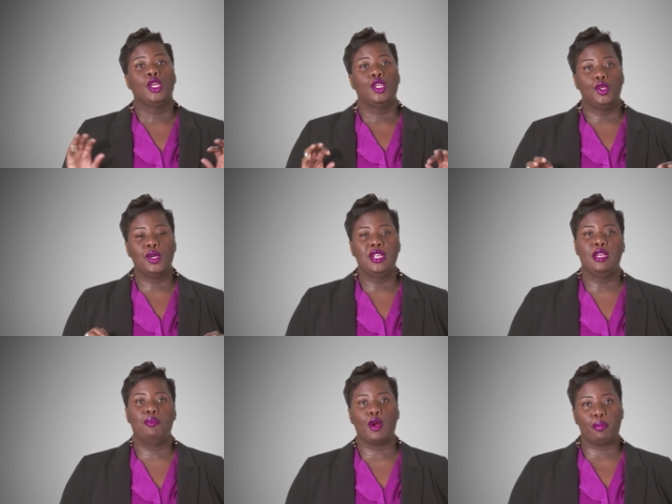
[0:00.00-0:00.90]
you can
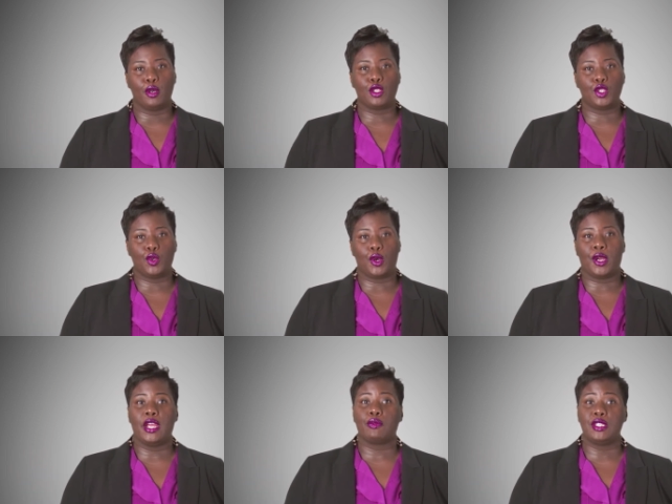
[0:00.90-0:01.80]
import purchase
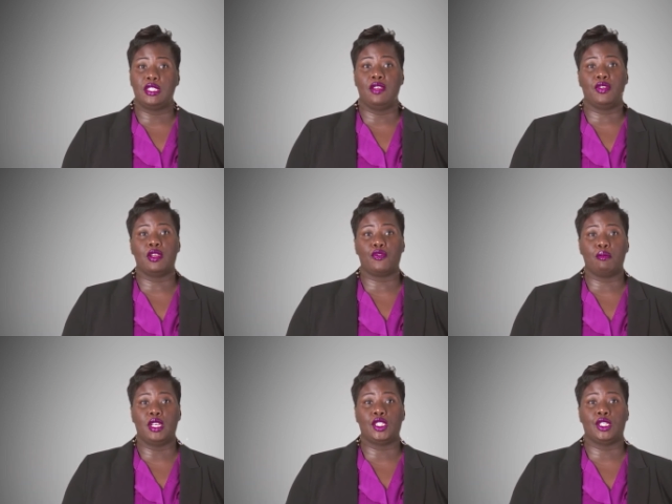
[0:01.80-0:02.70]
order and receiving
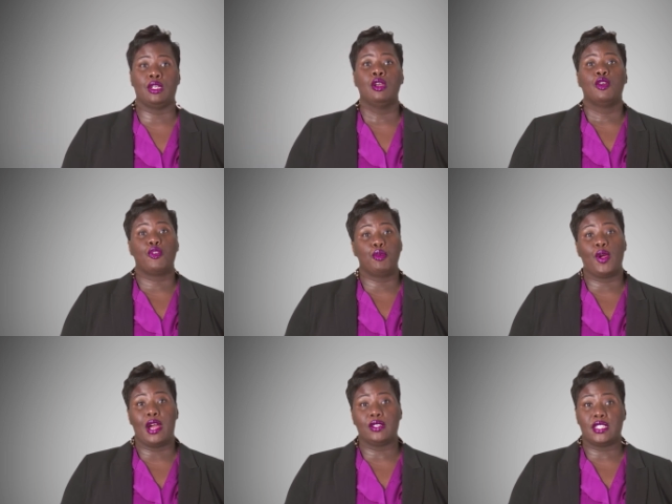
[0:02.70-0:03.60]
information from
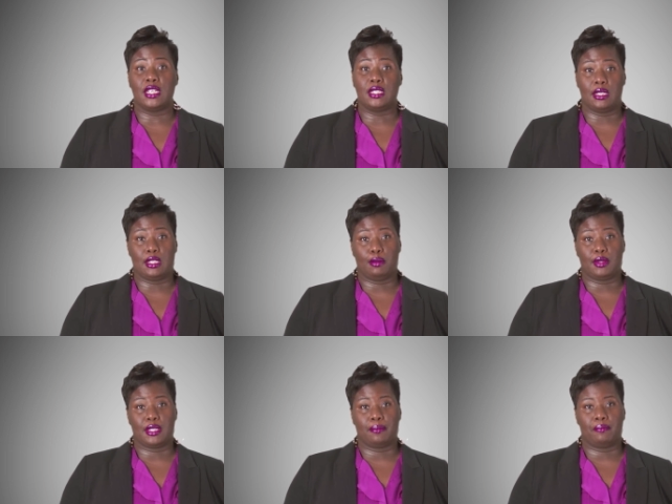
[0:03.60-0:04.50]
your outside
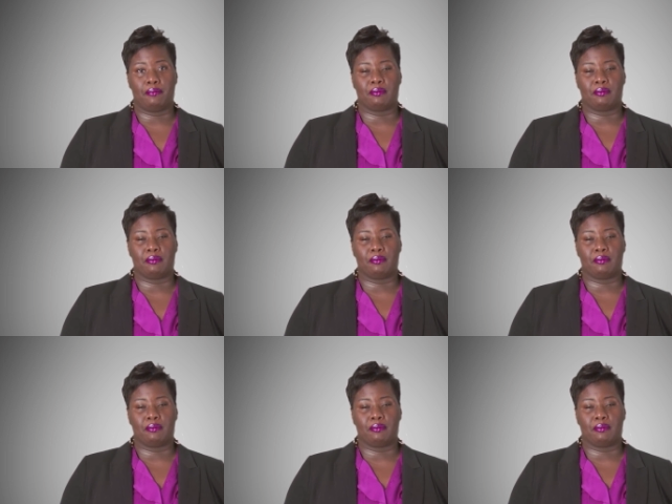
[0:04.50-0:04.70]
systems.